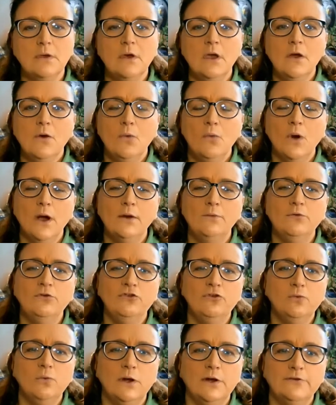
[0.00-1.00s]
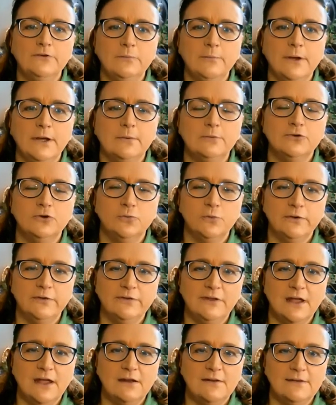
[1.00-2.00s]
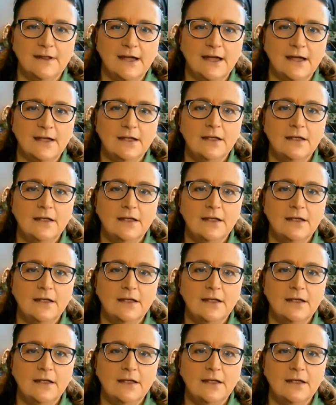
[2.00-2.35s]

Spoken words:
Why would you want to be able to withstand that?